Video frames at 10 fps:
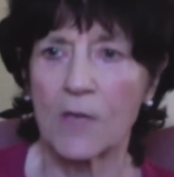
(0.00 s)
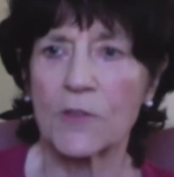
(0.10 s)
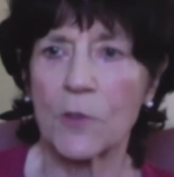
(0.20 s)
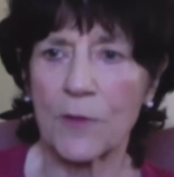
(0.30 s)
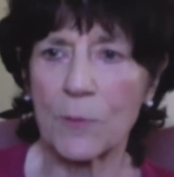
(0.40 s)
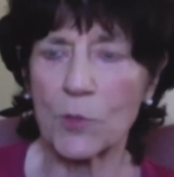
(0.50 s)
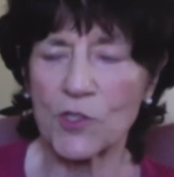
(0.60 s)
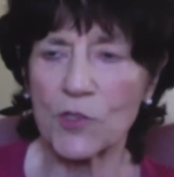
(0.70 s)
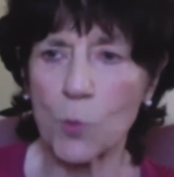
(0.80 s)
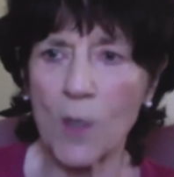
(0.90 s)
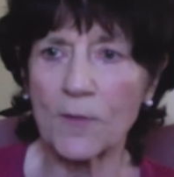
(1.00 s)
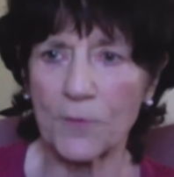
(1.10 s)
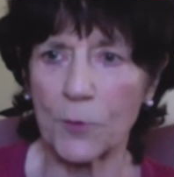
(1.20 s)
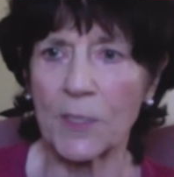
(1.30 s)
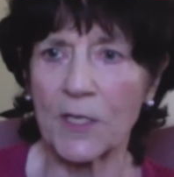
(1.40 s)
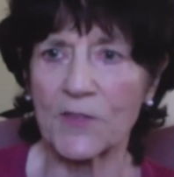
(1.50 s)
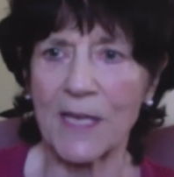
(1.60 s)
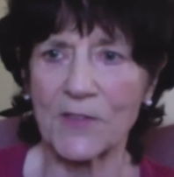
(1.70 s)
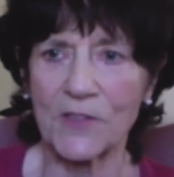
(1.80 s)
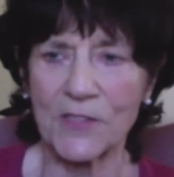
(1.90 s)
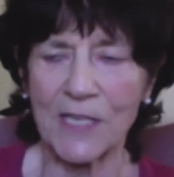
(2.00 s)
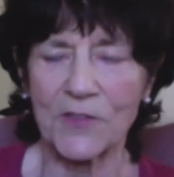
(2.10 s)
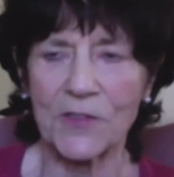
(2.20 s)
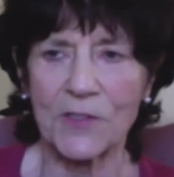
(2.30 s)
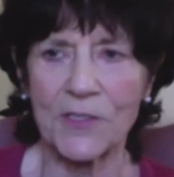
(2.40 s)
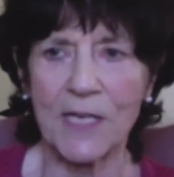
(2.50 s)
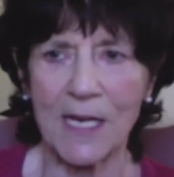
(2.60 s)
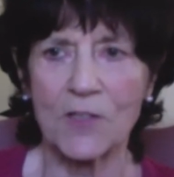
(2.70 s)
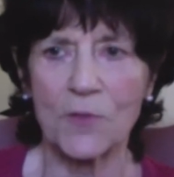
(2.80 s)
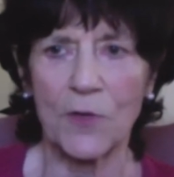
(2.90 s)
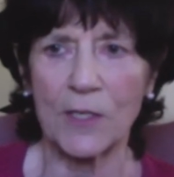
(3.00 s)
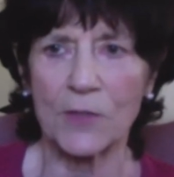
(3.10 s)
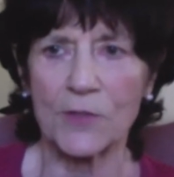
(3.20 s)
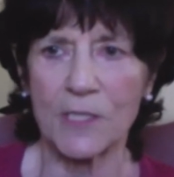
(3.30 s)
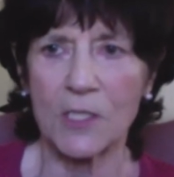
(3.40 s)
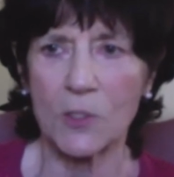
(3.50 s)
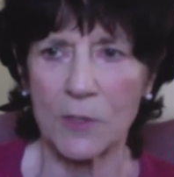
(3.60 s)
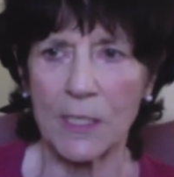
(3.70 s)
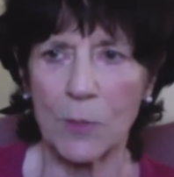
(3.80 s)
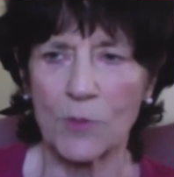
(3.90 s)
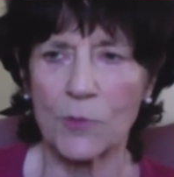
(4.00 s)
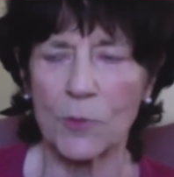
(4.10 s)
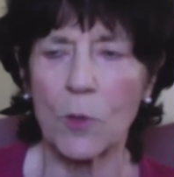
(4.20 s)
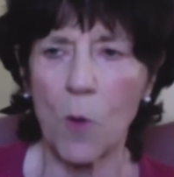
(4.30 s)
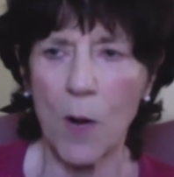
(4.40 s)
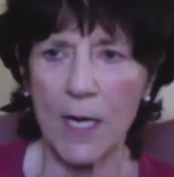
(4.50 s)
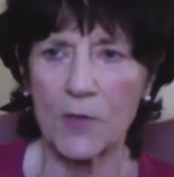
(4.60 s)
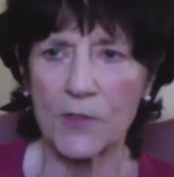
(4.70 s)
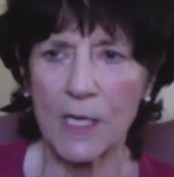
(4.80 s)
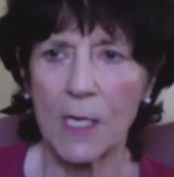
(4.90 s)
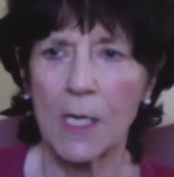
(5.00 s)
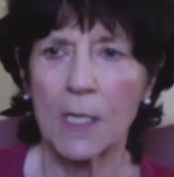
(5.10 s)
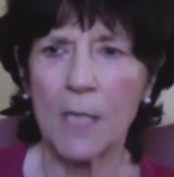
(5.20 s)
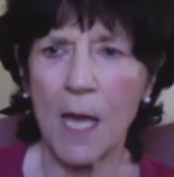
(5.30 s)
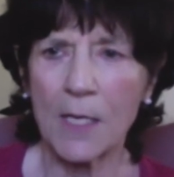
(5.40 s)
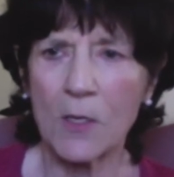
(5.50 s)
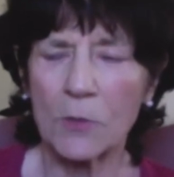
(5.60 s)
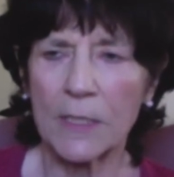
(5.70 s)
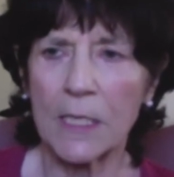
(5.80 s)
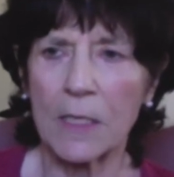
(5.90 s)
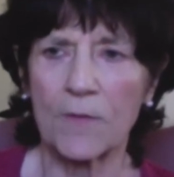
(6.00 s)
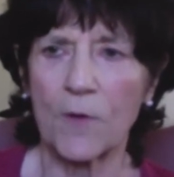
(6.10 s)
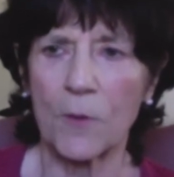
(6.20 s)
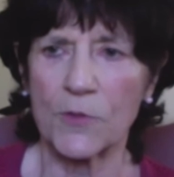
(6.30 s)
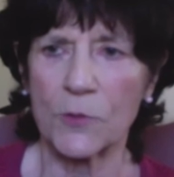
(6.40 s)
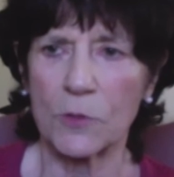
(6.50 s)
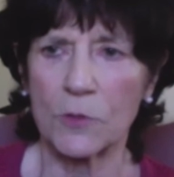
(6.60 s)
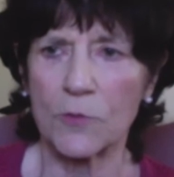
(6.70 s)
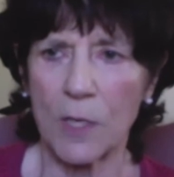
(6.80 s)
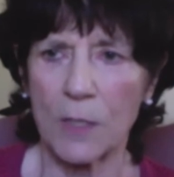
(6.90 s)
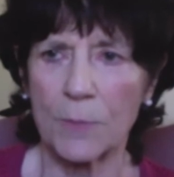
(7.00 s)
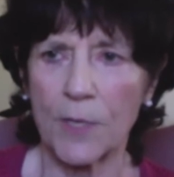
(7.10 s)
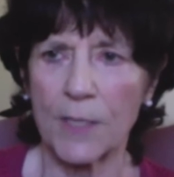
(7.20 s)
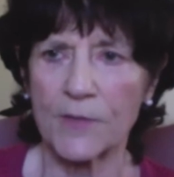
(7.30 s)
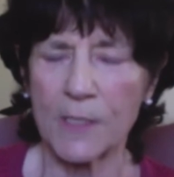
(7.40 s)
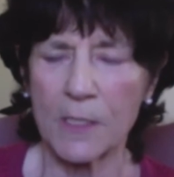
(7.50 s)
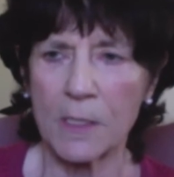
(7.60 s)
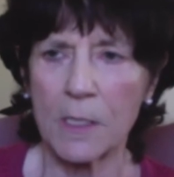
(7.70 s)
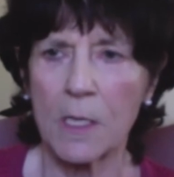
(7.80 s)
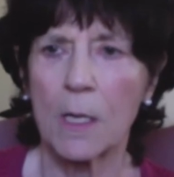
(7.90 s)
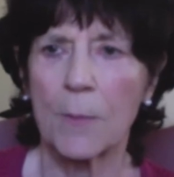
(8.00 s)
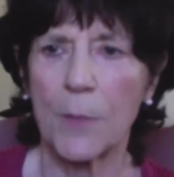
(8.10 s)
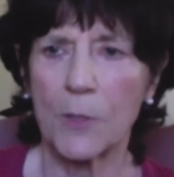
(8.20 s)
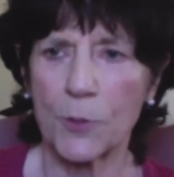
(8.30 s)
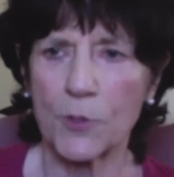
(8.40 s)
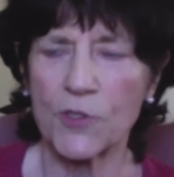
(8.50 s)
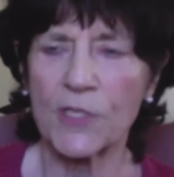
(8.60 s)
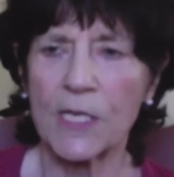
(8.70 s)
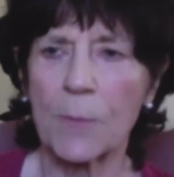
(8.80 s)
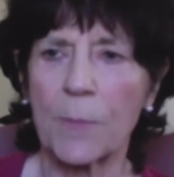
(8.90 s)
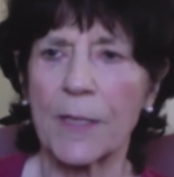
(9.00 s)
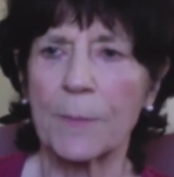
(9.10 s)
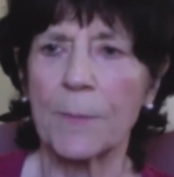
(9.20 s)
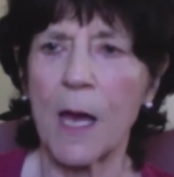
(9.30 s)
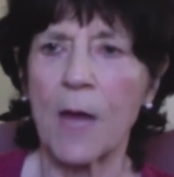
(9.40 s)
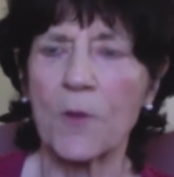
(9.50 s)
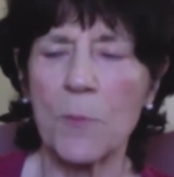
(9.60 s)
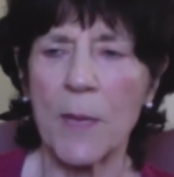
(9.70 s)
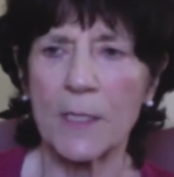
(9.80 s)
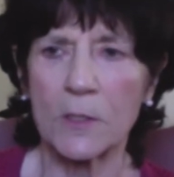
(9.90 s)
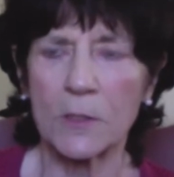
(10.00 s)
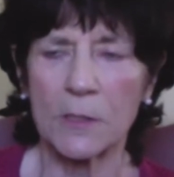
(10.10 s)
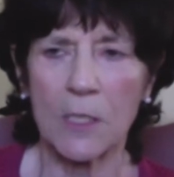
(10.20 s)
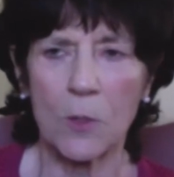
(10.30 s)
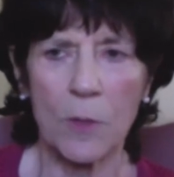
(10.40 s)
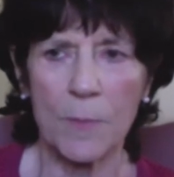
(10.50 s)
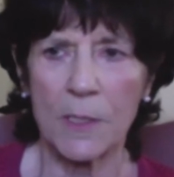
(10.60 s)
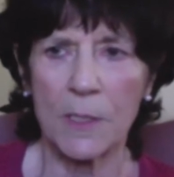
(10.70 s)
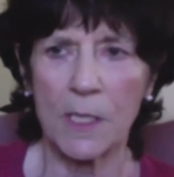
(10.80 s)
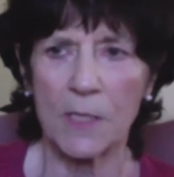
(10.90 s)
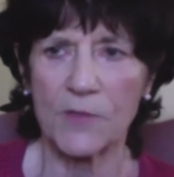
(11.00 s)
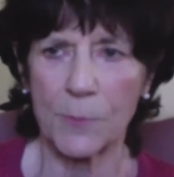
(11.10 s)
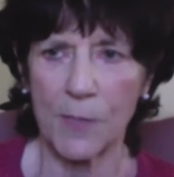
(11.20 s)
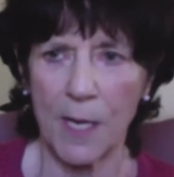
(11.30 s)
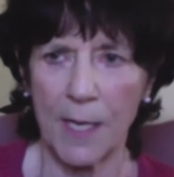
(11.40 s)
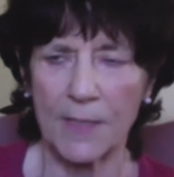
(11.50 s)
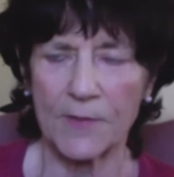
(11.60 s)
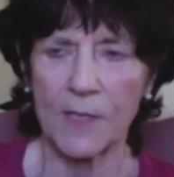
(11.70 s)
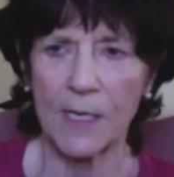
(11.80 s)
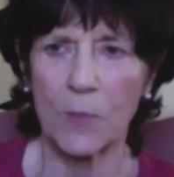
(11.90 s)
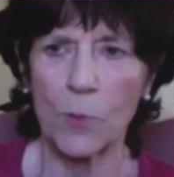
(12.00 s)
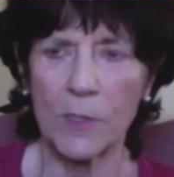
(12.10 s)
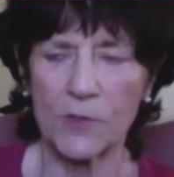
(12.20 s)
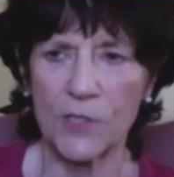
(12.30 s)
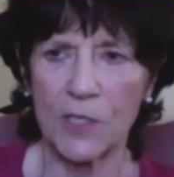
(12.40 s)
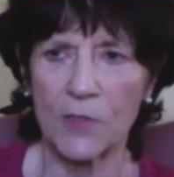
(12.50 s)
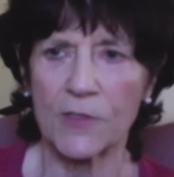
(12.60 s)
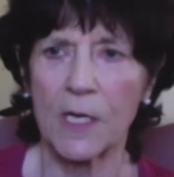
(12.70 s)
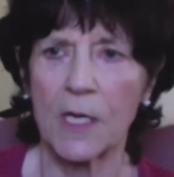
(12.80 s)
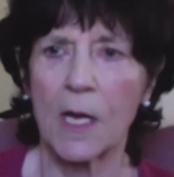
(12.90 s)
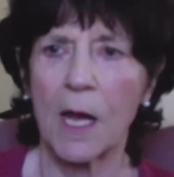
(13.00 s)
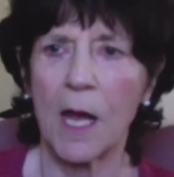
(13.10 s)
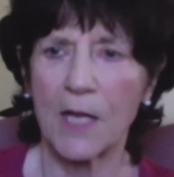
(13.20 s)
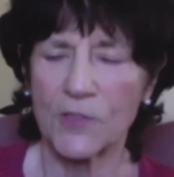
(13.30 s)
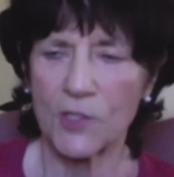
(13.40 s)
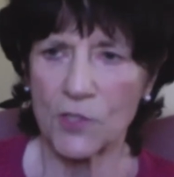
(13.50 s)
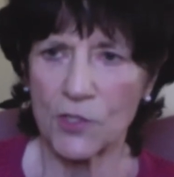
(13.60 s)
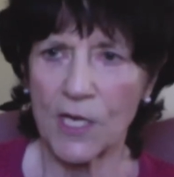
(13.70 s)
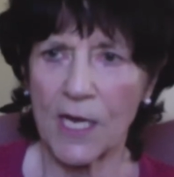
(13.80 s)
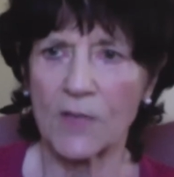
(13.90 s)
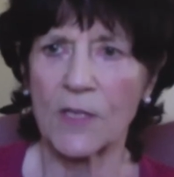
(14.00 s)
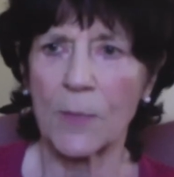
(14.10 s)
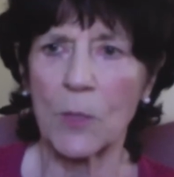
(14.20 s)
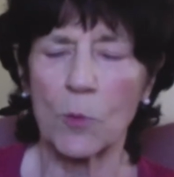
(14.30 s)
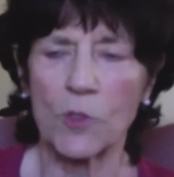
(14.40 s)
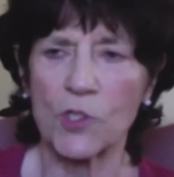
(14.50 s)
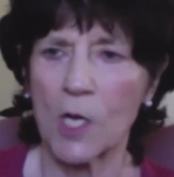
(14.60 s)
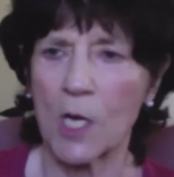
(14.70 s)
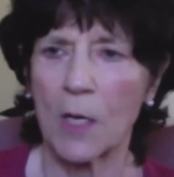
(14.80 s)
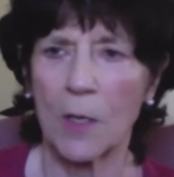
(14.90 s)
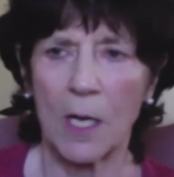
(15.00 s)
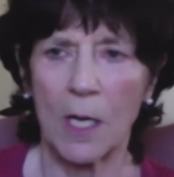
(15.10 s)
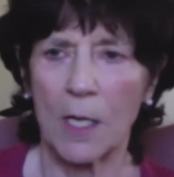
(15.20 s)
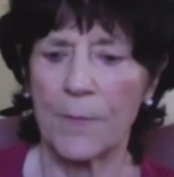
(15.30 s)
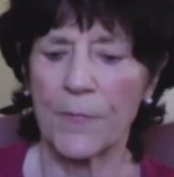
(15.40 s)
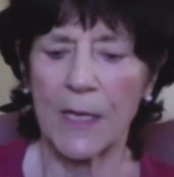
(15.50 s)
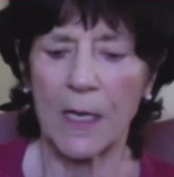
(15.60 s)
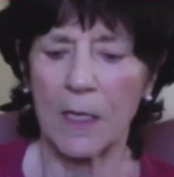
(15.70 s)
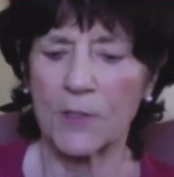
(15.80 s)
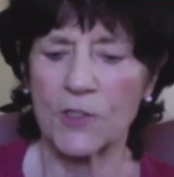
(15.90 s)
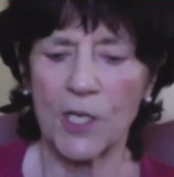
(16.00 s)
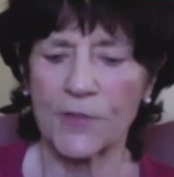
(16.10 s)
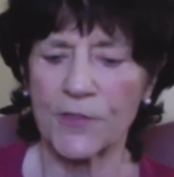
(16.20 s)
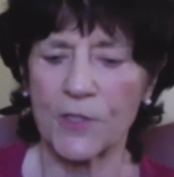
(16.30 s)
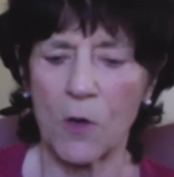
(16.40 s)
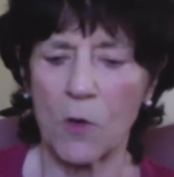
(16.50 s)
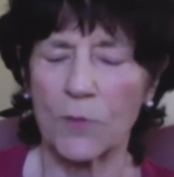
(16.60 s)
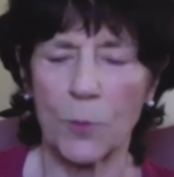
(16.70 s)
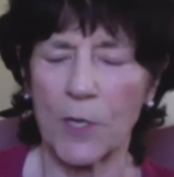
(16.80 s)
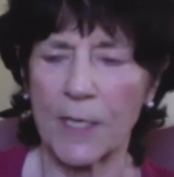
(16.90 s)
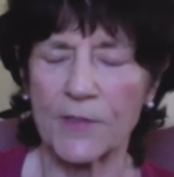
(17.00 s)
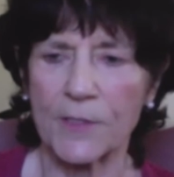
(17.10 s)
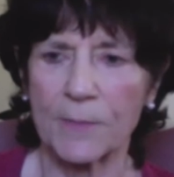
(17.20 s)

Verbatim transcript: So, which is wonderful because that sets the stage for health security, which requires not only pharmaceutical drug pricing, bulk purchasing, but other medical equipment and supplies like wheelchairs, yeah. oxygen tanks. I mean, which um, are just overpriced.